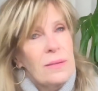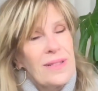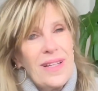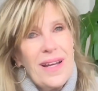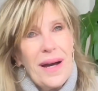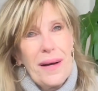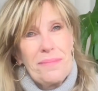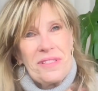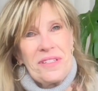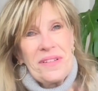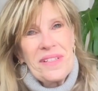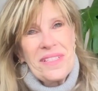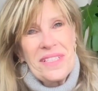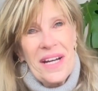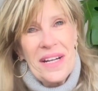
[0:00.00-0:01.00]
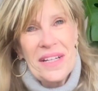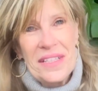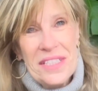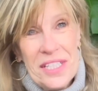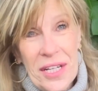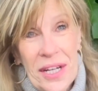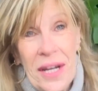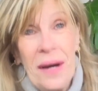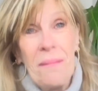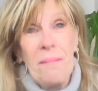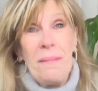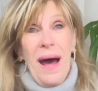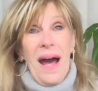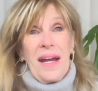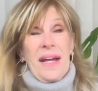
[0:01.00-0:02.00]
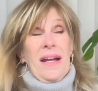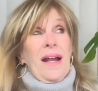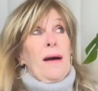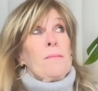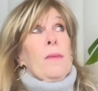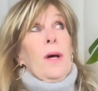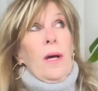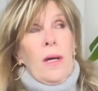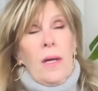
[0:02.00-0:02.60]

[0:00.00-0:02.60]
yeah, I'm too excited to come back and I'm,